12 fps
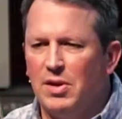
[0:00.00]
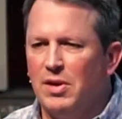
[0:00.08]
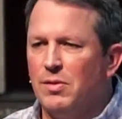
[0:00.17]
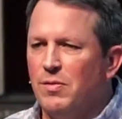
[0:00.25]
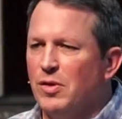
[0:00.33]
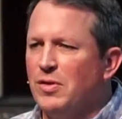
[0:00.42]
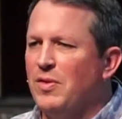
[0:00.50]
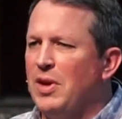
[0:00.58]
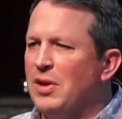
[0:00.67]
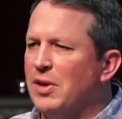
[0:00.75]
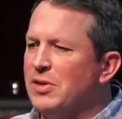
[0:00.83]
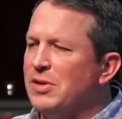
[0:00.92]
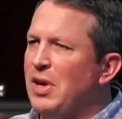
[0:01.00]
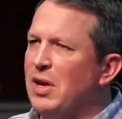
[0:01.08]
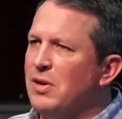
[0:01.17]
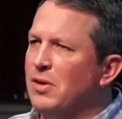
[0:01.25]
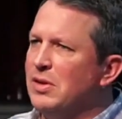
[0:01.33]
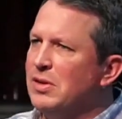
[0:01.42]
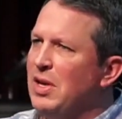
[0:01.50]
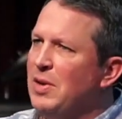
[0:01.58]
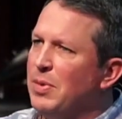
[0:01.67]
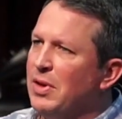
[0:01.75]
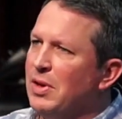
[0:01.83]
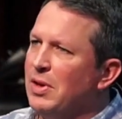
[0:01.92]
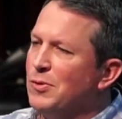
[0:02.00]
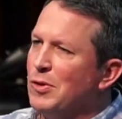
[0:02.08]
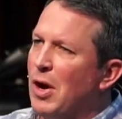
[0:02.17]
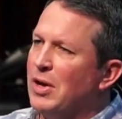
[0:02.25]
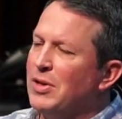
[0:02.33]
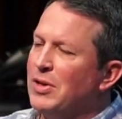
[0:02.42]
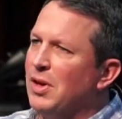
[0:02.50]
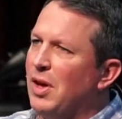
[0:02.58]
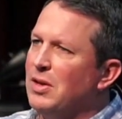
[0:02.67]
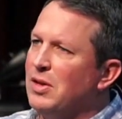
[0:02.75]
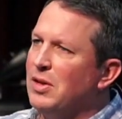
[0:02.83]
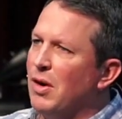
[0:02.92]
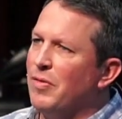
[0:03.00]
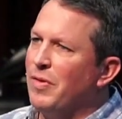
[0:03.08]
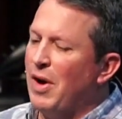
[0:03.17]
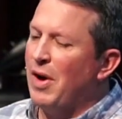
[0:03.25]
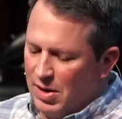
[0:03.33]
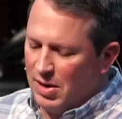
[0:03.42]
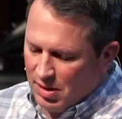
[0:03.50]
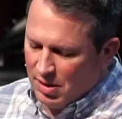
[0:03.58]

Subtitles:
Verse 15 tells us Daniel is deeply distressed and terrified.